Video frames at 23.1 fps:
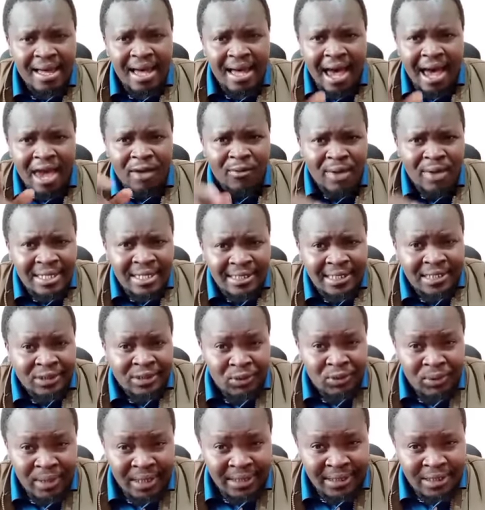I want us
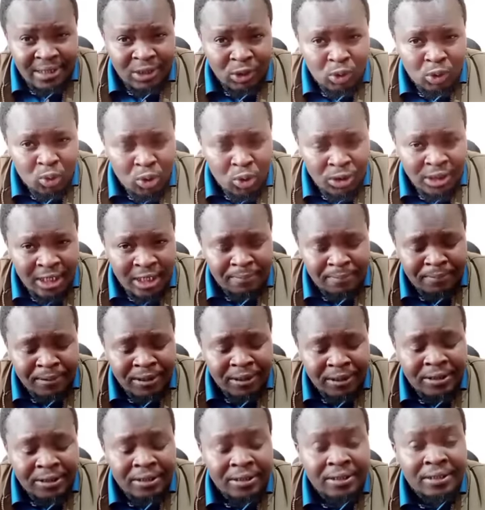to listen to what
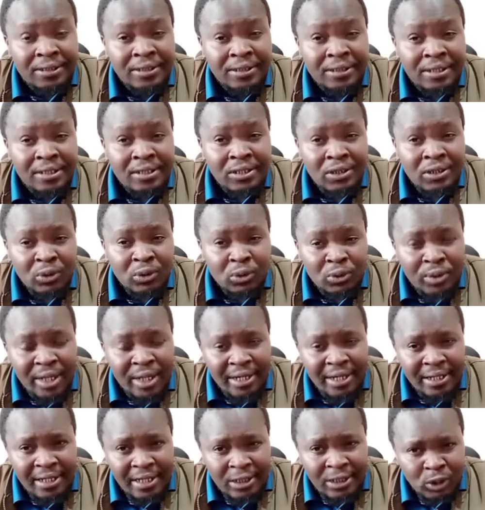happened today
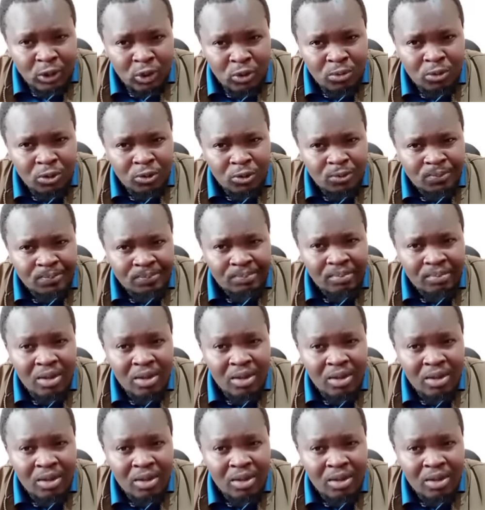in Kisumu